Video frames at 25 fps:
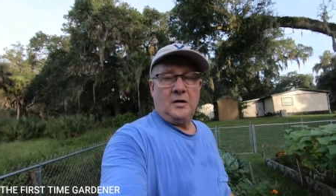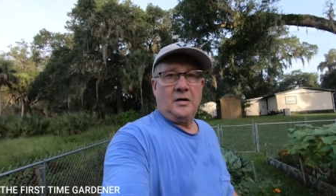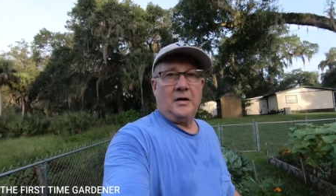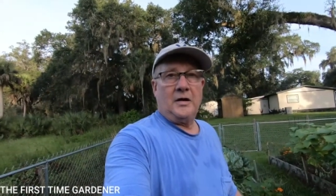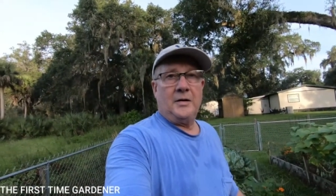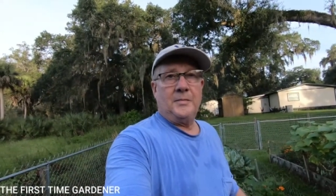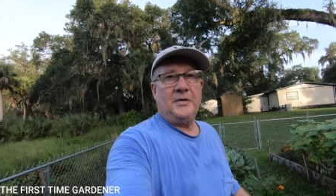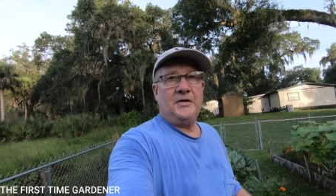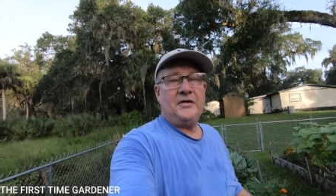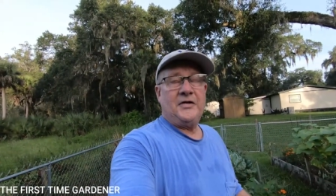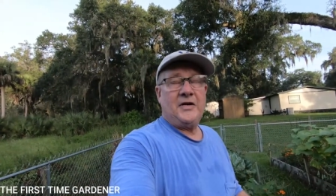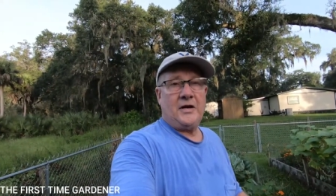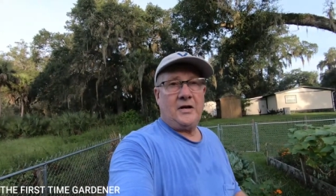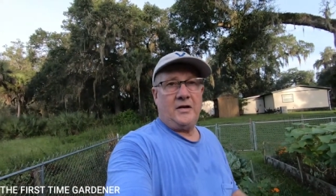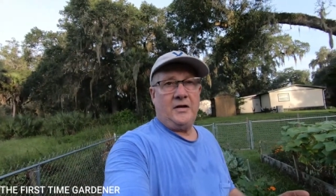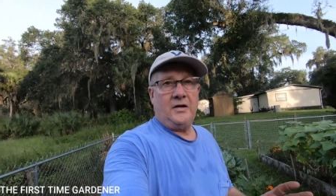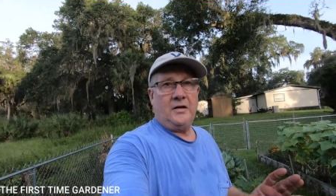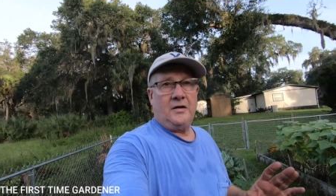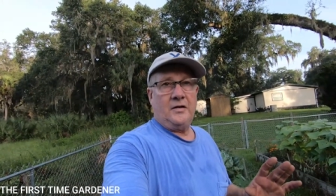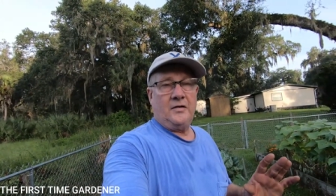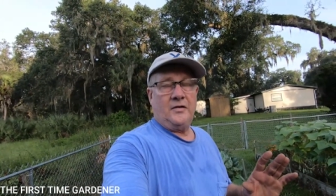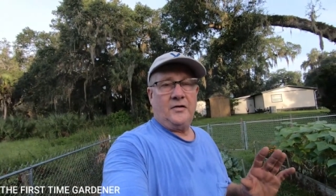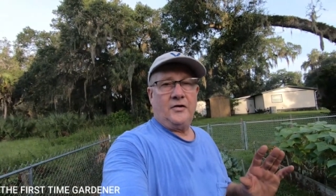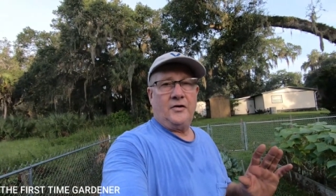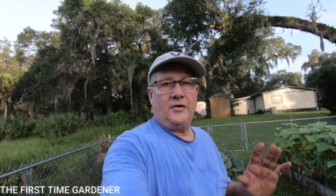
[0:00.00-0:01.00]
Let me tell
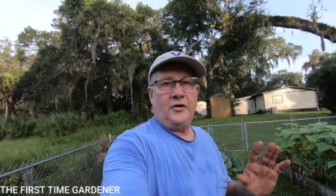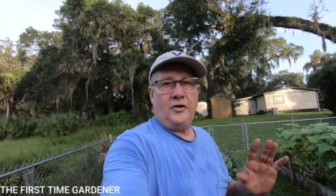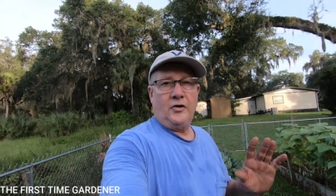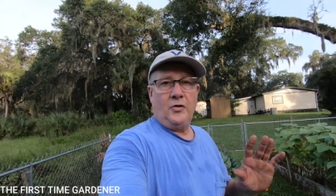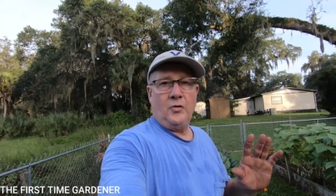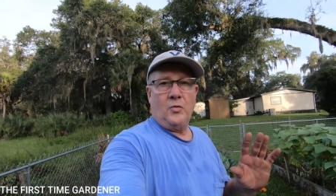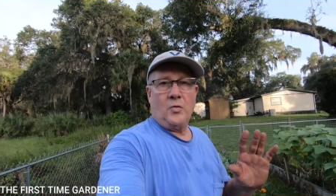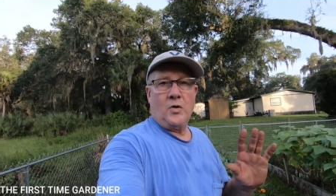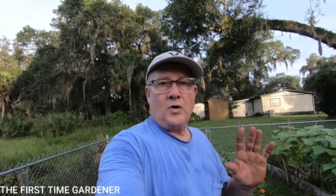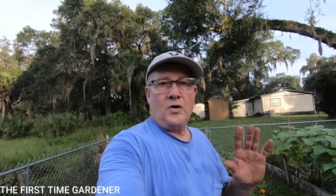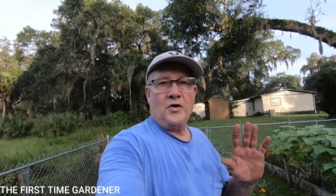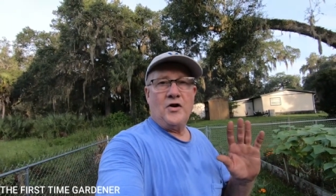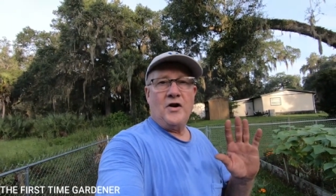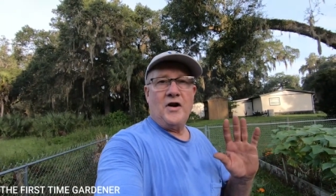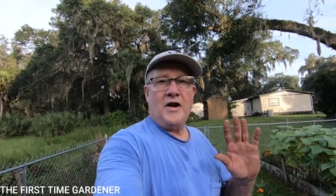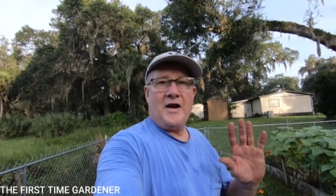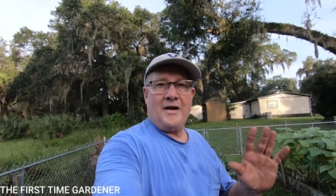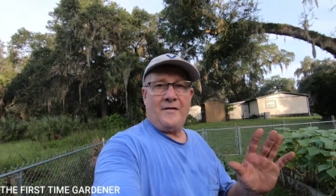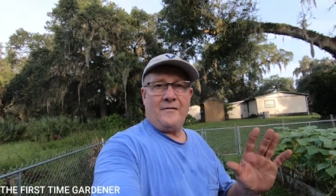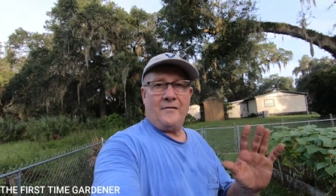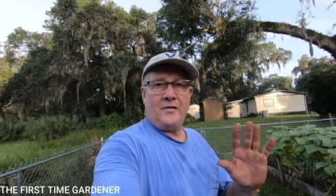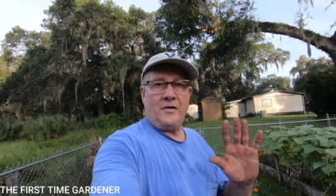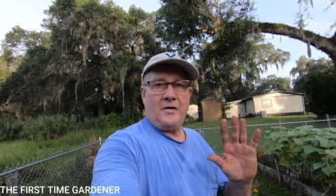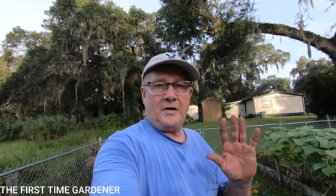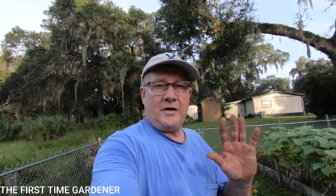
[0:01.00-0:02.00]
you, you are
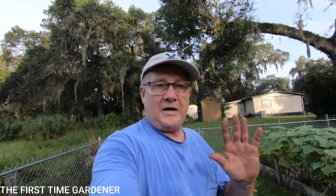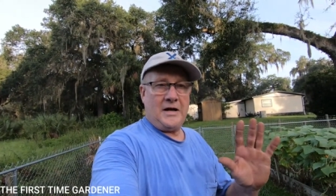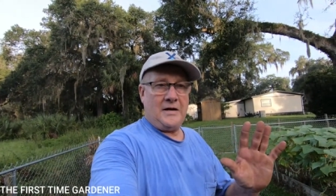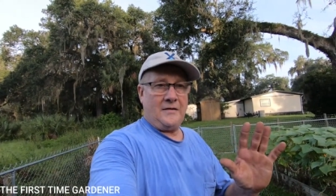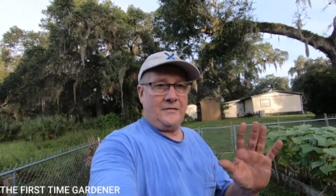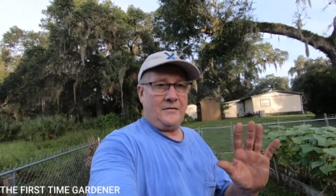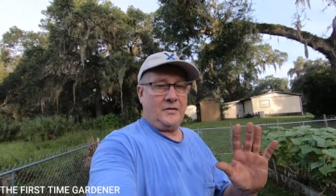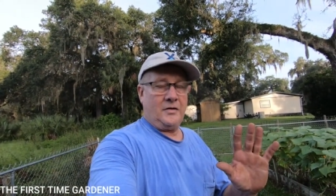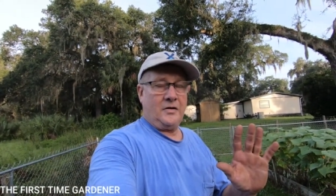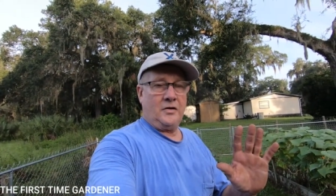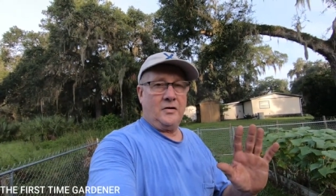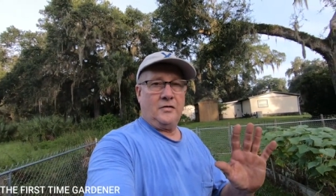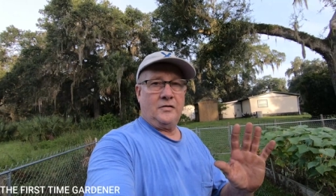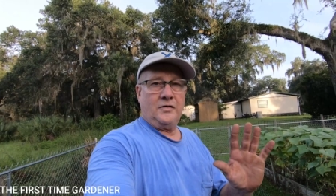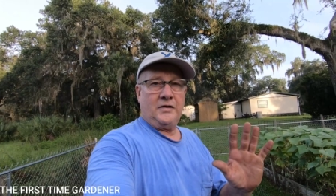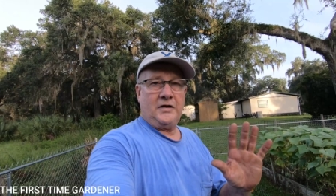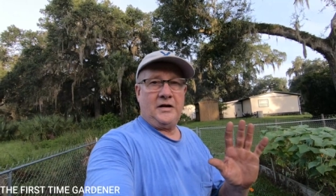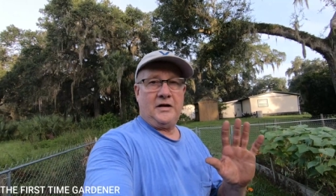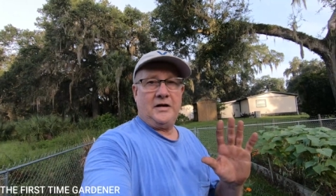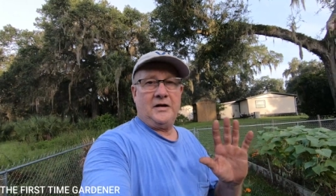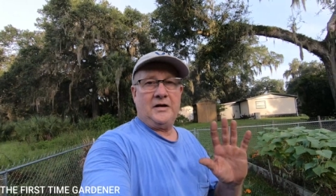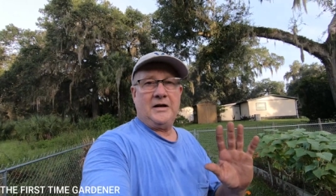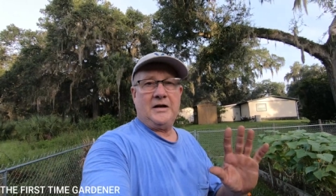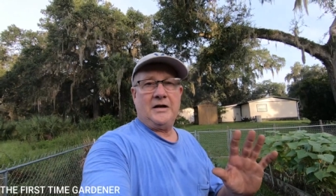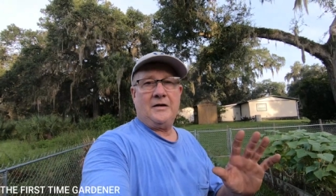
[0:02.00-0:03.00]
never ever going to
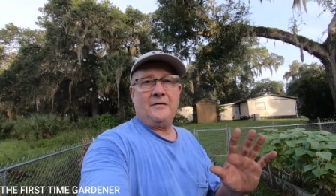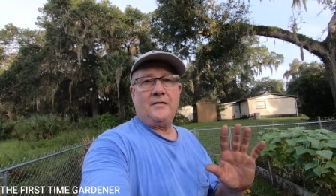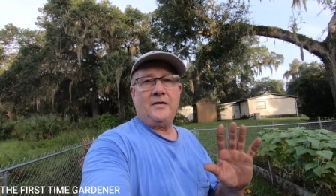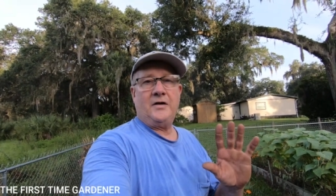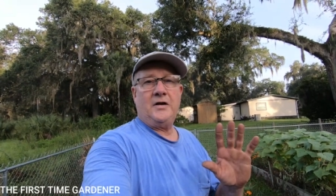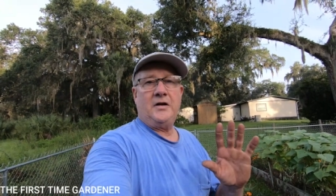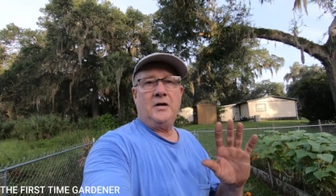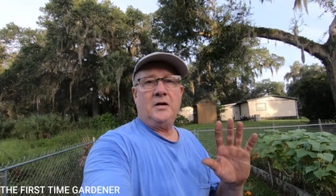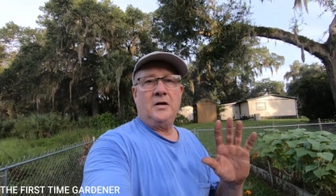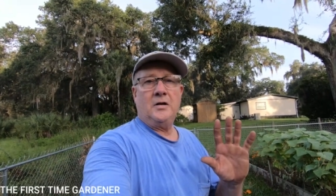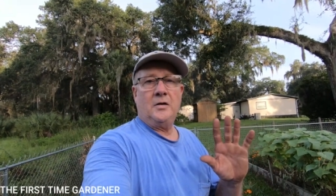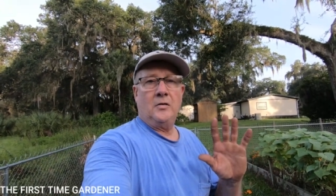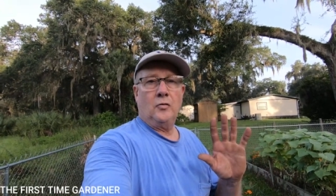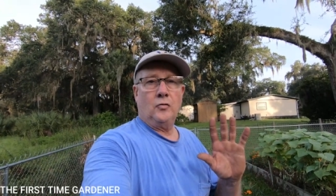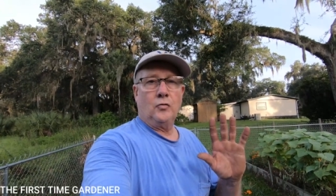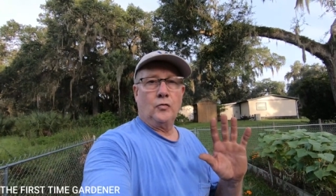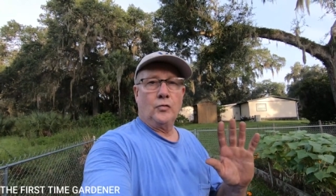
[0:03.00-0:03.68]
get every